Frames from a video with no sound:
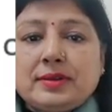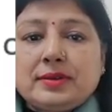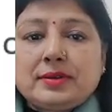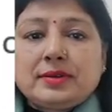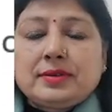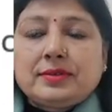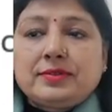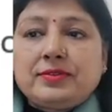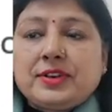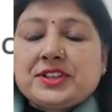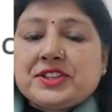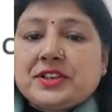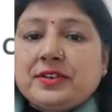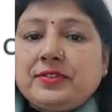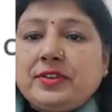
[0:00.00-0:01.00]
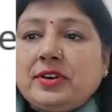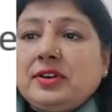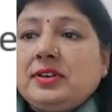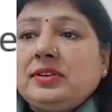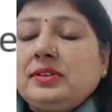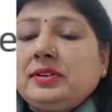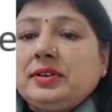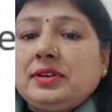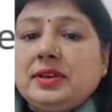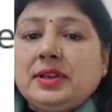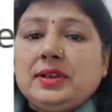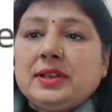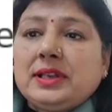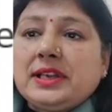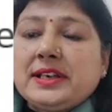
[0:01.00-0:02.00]
First of all,
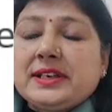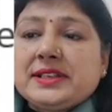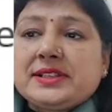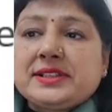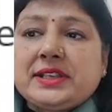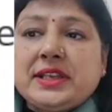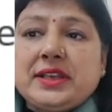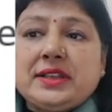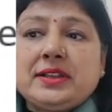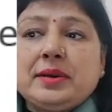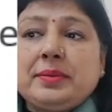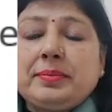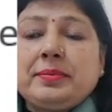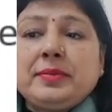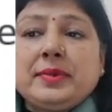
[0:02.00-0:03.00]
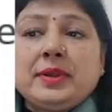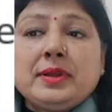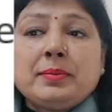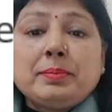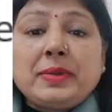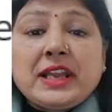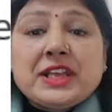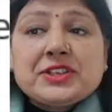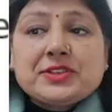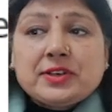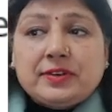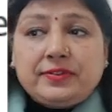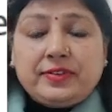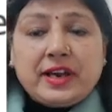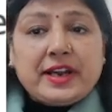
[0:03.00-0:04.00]
let us see the place of
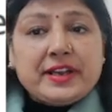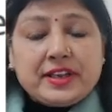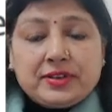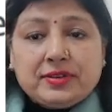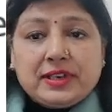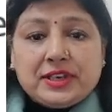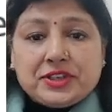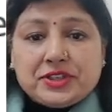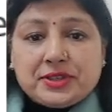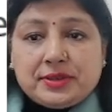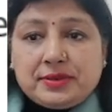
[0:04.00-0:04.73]
articulation.